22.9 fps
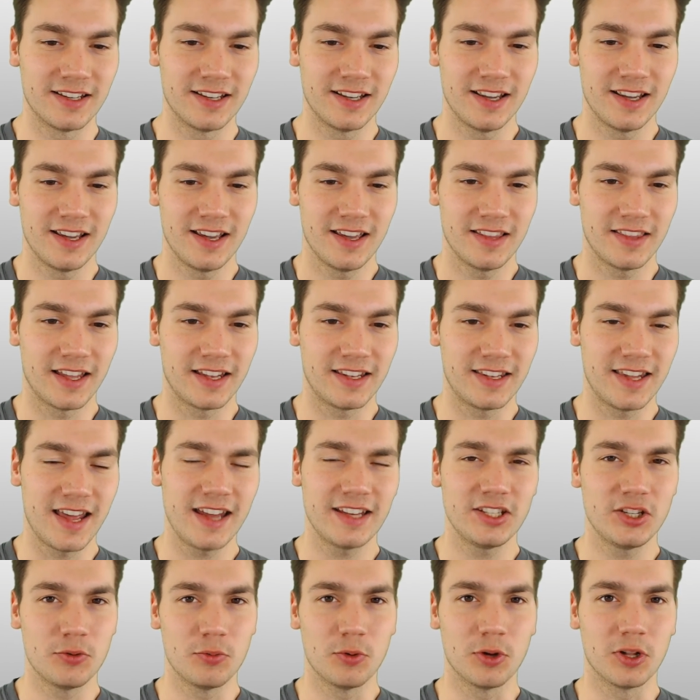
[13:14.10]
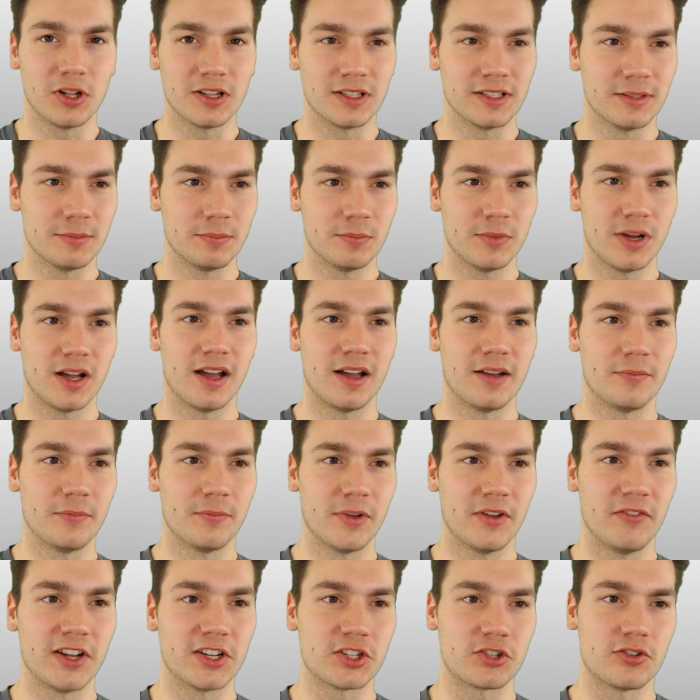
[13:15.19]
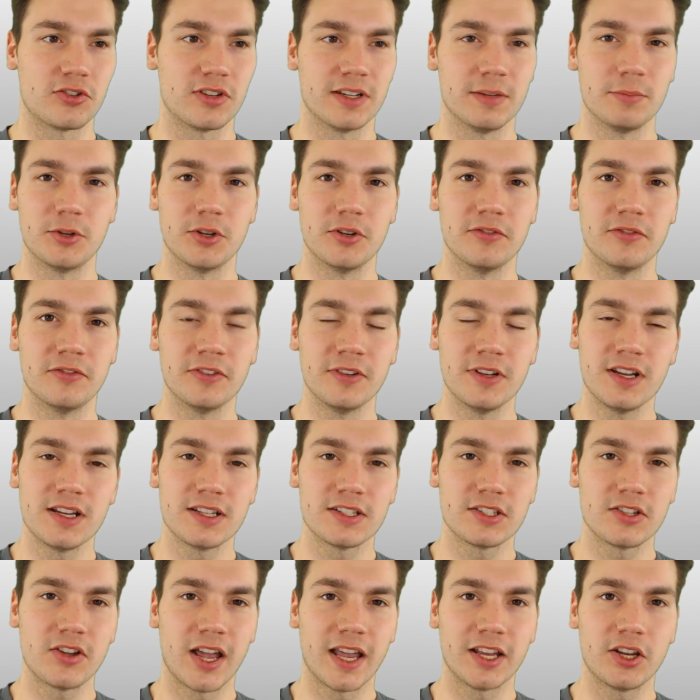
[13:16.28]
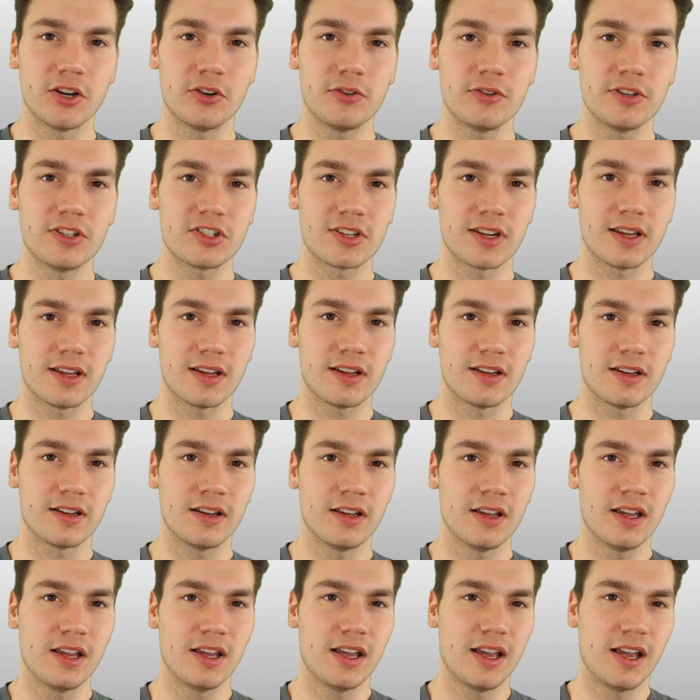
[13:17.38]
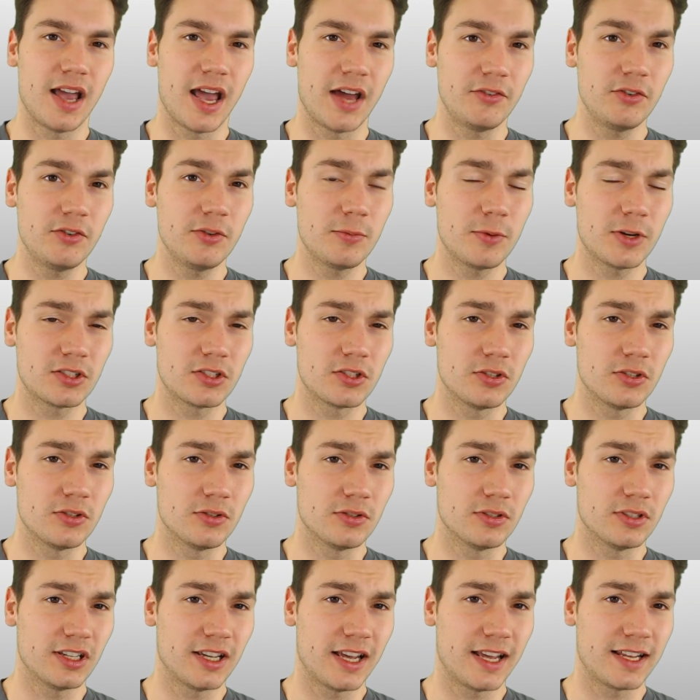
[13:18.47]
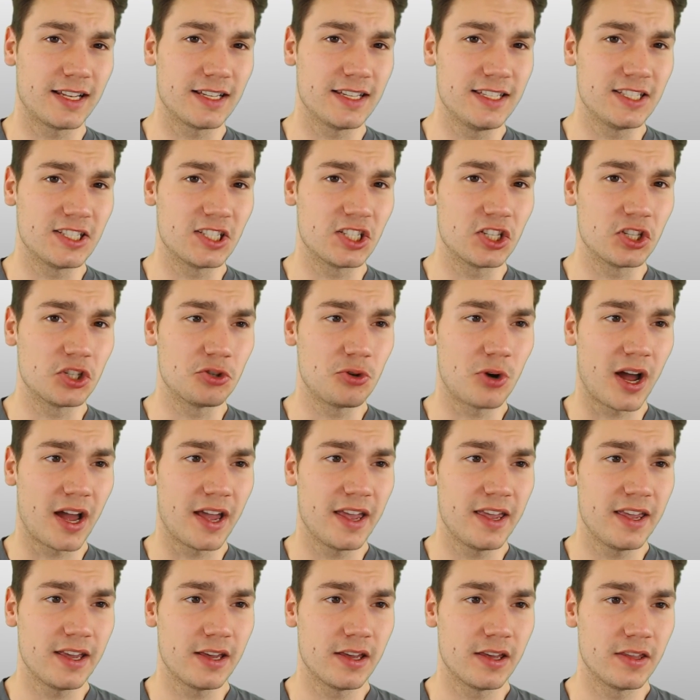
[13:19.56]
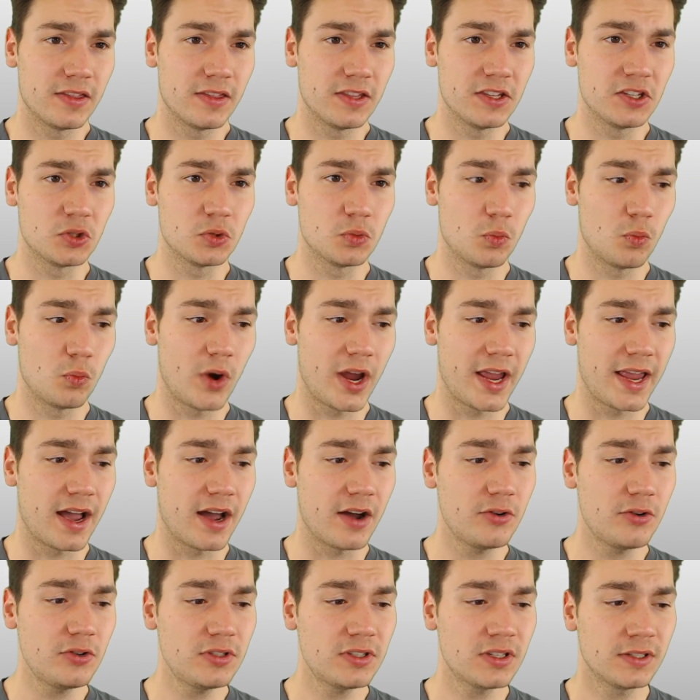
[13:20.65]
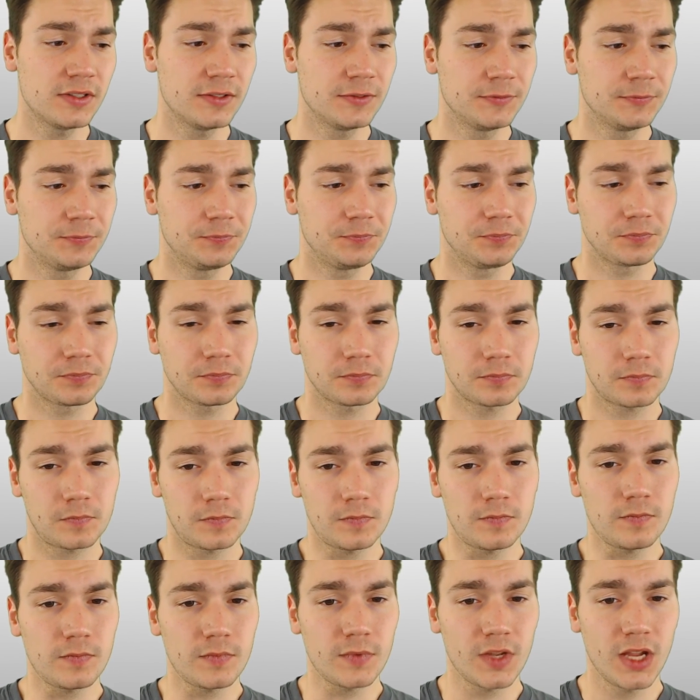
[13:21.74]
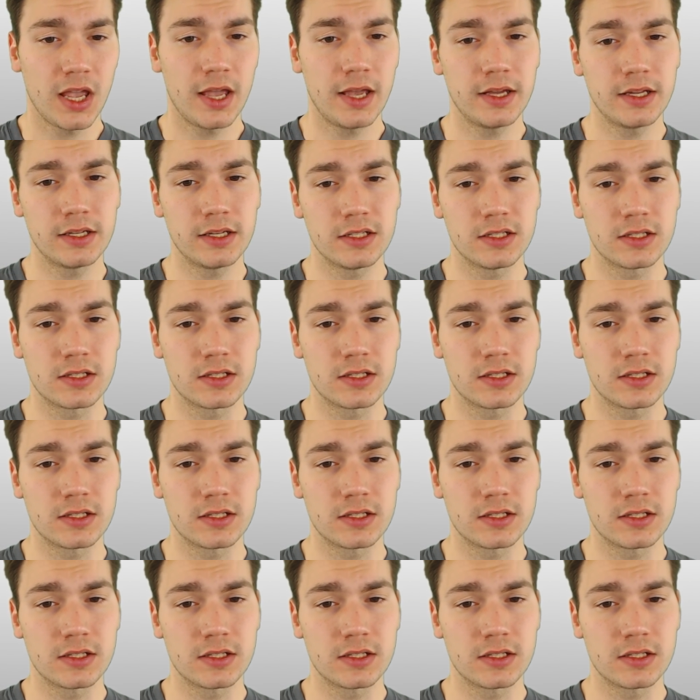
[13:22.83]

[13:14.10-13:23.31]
that then you will um, eventually improve. So I encourage uh, everyone to at least try this way out. And